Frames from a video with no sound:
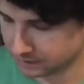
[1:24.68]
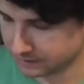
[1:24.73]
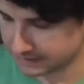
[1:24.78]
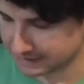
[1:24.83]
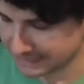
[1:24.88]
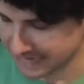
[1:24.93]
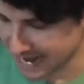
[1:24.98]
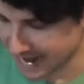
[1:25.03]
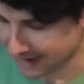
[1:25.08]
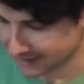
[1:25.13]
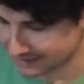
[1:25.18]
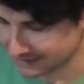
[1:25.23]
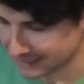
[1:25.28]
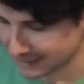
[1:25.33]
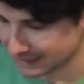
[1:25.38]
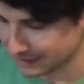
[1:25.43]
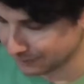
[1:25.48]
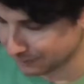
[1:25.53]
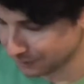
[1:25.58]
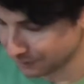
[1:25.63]
detect.
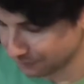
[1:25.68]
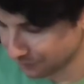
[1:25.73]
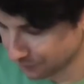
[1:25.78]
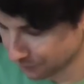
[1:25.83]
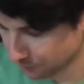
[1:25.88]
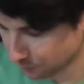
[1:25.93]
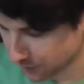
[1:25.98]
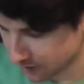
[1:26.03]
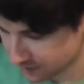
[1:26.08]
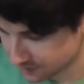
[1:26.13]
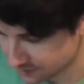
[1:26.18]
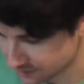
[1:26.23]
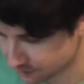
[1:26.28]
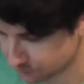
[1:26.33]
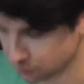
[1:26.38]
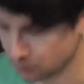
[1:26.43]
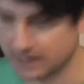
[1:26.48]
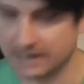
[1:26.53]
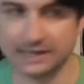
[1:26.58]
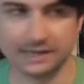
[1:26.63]
And even if there was
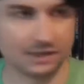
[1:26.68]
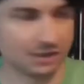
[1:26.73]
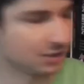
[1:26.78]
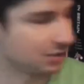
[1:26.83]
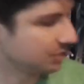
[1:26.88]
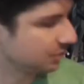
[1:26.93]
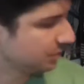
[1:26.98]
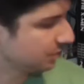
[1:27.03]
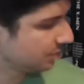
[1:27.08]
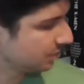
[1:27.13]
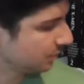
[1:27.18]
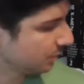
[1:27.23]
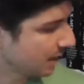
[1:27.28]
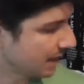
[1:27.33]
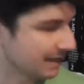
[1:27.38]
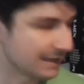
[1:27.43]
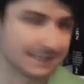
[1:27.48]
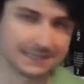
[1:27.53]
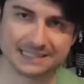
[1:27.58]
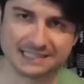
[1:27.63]
some great
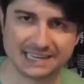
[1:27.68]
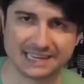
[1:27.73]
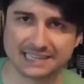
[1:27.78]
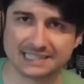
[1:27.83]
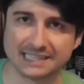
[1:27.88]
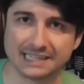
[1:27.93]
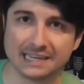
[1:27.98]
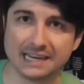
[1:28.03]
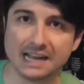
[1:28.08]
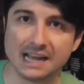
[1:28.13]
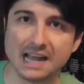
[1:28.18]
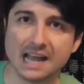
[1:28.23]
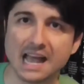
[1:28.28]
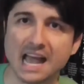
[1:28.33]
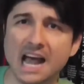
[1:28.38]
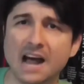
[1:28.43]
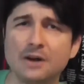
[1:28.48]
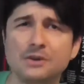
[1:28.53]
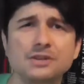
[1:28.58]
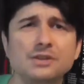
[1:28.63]
way to detect it,
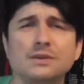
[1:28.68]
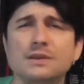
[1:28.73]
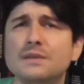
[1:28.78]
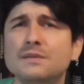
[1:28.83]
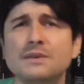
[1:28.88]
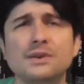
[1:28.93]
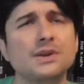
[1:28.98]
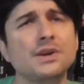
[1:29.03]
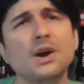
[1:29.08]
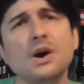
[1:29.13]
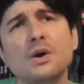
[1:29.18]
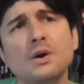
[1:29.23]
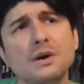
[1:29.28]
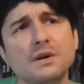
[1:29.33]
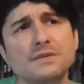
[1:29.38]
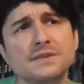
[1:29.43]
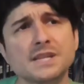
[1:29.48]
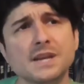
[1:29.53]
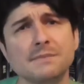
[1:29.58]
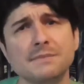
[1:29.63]
how do you even know
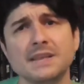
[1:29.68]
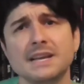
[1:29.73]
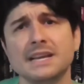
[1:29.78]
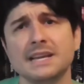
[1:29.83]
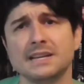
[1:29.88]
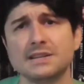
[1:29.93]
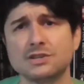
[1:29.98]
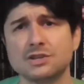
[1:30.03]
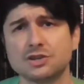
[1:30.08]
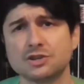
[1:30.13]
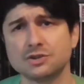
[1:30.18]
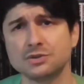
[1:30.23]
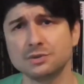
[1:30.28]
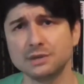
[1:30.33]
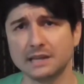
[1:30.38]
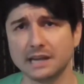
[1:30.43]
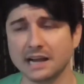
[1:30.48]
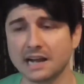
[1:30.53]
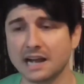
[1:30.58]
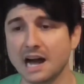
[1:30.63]
if something is
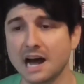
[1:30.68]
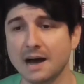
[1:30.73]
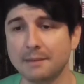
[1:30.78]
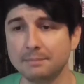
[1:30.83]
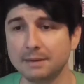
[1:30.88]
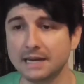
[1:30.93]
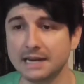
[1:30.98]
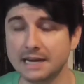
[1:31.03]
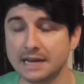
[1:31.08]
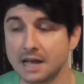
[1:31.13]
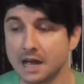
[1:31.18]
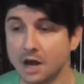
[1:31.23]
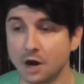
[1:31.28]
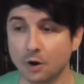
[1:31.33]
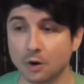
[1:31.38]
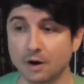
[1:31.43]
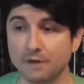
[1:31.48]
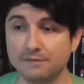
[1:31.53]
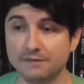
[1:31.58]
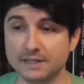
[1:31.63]
truly a copy
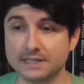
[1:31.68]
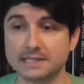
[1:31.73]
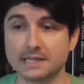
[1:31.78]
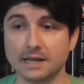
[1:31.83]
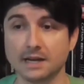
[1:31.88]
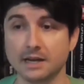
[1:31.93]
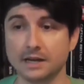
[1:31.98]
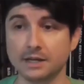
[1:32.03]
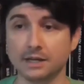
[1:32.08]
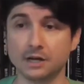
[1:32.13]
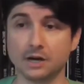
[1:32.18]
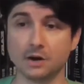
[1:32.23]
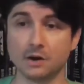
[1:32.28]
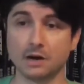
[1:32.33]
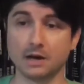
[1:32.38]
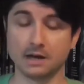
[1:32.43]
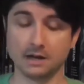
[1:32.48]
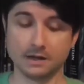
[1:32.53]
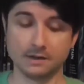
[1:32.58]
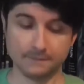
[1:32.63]
or if it's a, you know,
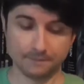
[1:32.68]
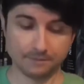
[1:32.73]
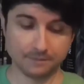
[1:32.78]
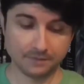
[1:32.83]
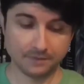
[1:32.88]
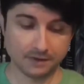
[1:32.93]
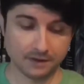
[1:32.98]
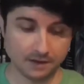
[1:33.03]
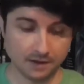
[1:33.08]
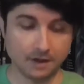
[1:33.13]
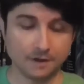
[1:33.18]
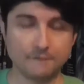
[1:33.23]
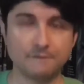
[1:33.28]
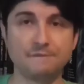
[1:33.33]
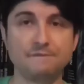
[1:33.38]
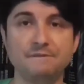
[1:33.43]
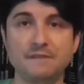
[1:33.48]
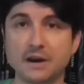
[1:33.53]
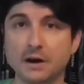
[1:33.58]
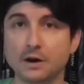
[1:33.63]
a
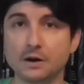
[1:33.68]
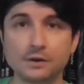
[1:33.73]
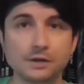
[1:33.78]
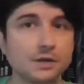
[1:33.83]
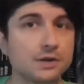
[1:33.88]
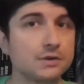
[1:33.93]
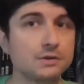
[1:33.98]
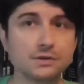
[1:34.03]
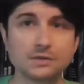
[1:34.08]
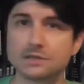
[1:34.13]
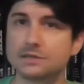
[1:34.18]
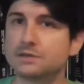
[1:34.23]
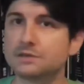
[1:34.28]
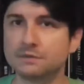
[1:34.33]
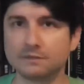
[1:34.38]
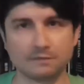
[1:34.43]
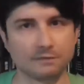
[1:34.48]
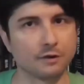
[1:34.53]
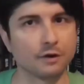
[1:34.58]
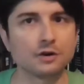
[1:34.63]
fair use
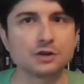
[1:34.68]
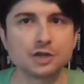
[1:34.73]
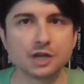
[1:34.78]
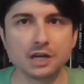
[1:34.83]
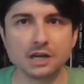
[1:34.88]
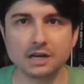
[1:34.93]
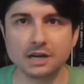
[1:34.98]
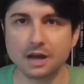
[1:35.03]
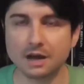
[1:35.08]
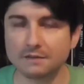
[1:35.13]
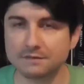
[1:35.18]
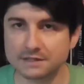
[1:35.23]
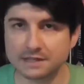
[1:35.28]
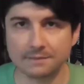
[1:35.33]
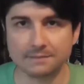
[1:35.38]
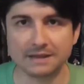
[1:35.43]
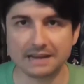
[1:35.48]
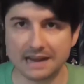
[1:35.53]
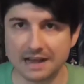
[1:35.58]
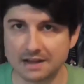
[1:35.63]
version of
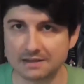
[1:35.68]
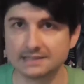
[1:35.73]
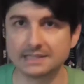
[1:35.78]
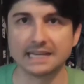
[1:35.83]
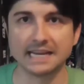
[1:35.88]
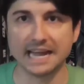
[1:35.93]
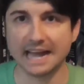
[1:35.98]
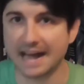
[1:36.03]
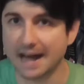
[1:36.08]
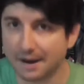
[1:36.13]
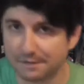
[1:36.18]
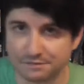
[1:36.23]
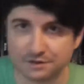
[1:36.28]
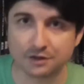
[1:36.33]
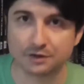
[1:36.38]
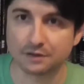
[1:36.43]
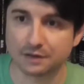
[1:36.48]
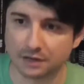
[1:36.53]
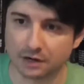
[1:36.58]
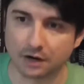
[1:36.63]
something else, like
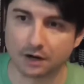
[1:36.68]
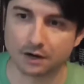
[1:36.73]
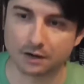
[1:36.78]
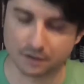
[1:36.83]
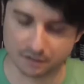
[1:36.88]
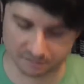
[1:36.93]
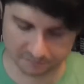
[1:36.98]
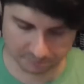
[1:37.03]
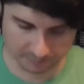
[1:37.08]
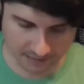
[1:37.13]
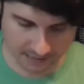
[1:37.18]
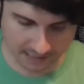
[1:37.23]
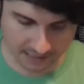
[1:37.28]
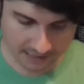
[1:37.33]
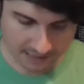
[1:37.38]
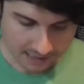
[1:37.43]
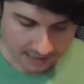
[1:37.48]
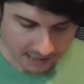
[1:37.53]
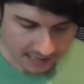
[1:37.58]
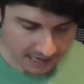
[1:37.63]
after the art of
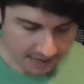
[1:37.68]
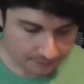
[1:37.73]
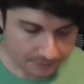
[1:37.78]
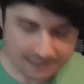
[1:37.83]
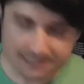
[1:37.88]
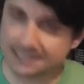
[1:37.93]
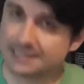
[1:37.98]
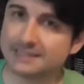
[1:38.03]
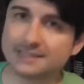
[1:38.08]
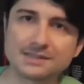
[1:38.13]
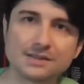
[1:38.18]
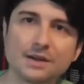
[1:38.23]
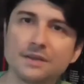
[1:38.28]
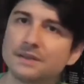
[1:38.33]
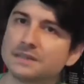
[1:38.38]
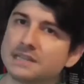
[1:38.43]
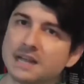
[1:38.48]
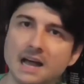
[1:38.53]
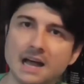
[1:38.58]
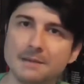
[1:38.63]
blah. And we see this all
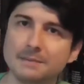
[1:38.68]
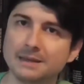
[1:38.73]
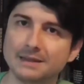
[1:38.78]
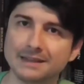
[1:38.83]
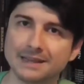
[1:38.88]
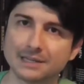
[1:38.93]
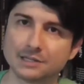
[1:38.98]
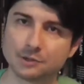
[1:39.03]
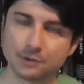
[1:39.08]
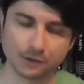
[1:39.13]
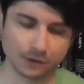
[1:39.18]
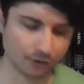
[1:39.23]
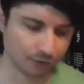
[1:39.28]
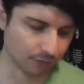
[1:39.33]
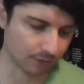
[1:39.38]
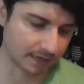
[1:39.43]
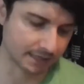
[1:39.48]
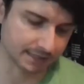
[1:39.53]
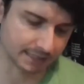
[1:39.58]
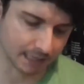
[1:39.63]
the time in like Twitter
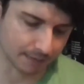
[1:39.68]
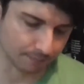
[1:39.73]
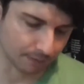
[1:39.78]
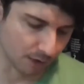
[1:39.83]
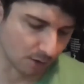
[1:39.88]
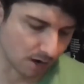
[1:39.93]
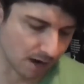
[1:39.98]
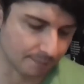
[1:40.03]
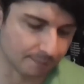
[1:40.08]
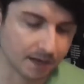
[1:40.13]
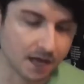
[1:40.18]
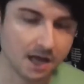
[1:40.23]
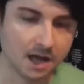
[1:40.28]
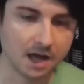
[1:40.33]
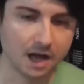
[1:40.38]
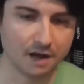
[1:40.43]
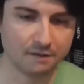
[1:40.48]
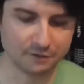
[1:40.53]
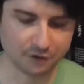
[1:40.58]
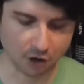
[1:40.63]
threads that blow up
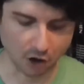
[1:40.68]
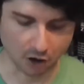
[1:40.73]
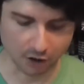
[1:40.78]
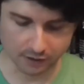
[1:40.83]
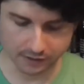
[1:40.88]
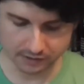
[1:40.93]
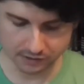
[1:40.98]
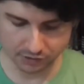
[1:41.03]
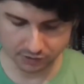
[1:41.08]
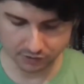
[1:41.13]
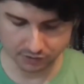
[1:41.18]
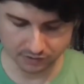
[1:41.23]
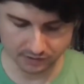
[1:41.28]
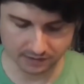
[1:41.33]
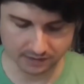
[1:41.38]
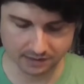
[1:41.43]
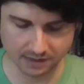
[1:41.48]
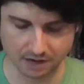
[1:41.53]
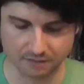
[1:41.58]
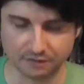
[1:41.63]
of an artist who's
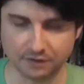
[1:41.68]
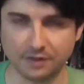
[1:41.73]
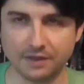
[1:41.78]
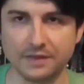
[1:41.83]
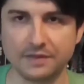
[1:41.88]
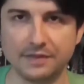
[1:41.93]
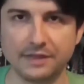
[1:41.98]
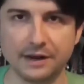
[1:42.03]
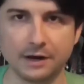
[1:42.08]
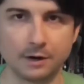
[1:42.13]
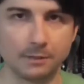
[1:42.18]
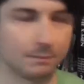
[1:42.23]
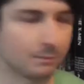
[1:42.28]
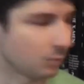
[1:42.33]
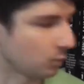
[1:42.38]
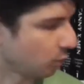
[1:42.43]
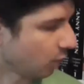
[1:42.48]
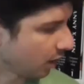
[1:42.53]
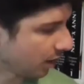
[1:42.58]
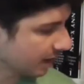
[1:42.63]
discovered that their
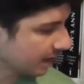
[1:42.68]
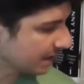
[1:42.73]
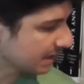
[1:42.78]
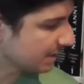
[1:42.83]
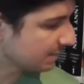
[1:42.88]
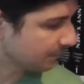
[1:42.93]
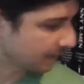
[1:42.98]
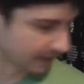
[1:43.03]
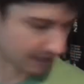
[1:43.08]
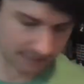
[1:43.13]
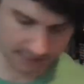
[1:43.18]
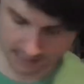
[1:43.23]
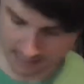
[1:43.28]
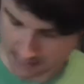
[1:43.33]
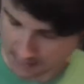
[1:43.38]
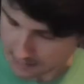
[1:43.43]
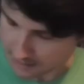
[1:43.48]
work has been